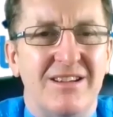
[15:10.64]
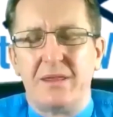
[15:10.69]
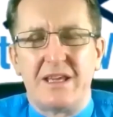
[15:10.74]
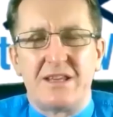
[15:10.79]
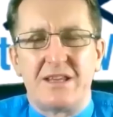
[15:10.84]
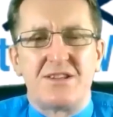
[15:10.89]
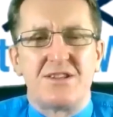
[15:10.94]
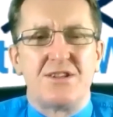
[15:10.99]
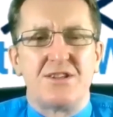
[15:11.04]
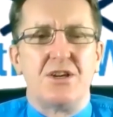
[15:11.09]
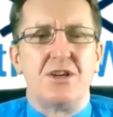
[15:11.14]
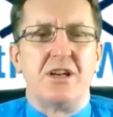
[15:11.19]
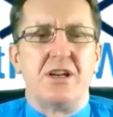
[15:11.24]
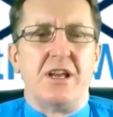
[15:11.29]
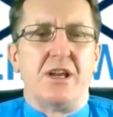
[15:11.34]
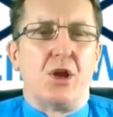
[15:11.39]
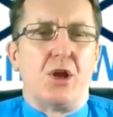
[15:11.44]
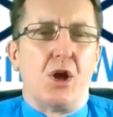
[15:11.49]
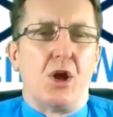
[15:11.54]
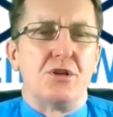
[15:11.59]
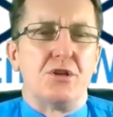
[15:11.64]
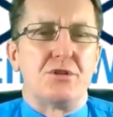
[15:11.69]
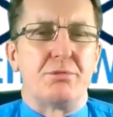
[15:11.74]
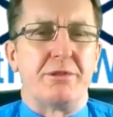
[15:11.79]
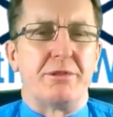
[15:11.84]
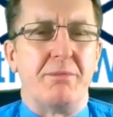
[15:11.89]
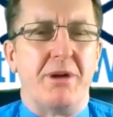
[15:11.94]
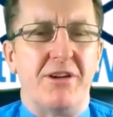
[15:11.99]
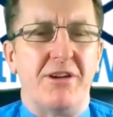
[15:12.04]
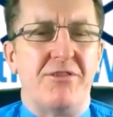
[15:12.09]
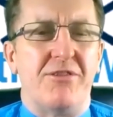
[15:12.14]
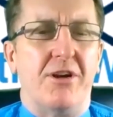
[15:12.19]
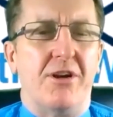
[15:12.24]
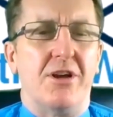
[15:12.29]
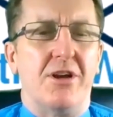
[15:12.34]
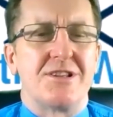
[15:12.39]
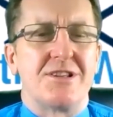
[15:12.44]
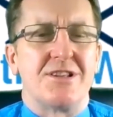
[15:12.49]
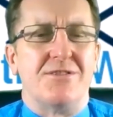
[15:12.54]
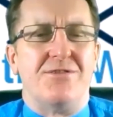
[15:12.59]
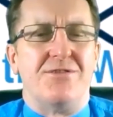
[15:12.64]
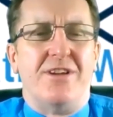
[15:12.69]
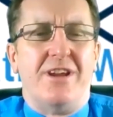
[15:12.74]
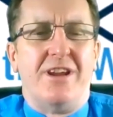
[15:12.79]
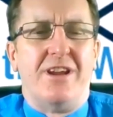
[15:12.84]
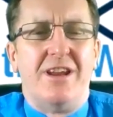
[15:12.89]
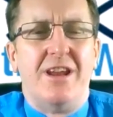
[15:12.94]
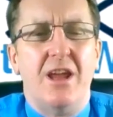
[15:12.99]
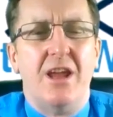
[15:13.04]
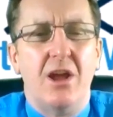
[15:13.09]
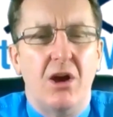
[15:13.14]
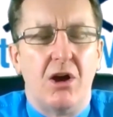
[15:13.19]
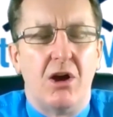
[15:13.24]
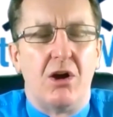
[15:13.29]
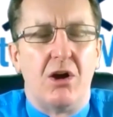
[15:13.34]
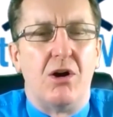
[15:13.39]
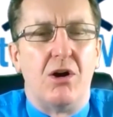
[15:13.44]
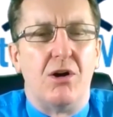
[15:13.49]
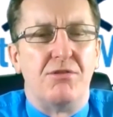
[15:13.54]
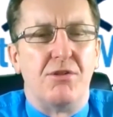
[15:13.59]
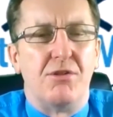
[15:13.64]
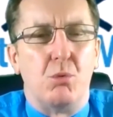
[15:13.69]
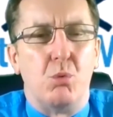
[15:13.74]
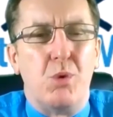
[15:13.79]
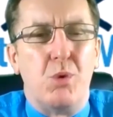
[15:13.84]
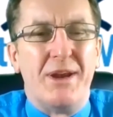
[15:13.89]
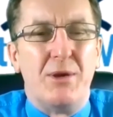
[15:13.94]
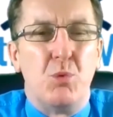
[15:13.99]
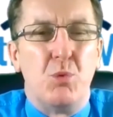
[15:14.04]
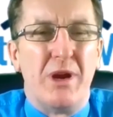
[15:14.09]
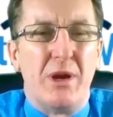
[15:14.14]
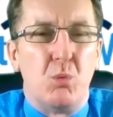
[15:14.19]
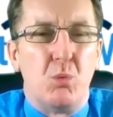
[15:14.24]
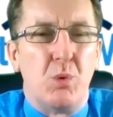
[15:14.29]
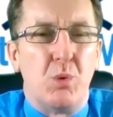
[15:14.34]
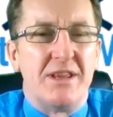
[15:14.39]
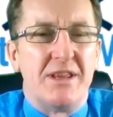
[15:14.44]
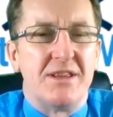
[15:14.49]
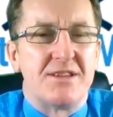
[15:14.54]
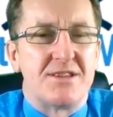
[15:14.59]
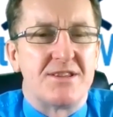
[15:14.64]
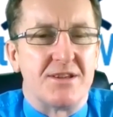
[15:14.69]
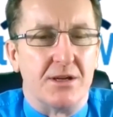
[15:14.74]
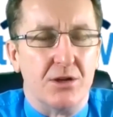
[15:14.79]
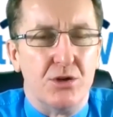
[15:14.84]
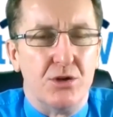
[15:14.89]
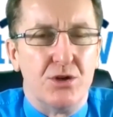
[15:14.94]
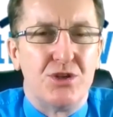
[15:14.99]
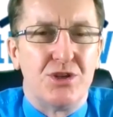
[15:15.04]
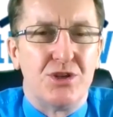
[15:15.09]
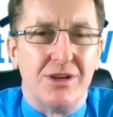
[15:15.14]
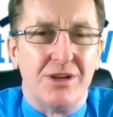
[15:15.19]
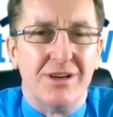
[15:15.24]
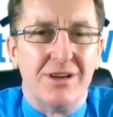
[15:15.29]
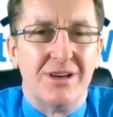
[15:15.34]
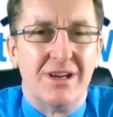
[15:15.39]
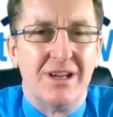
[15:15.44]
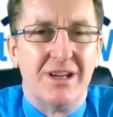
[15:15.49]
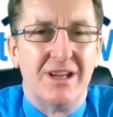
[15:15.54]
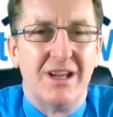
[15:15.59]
That certainly goes with my philosophy of a win-win-win solution.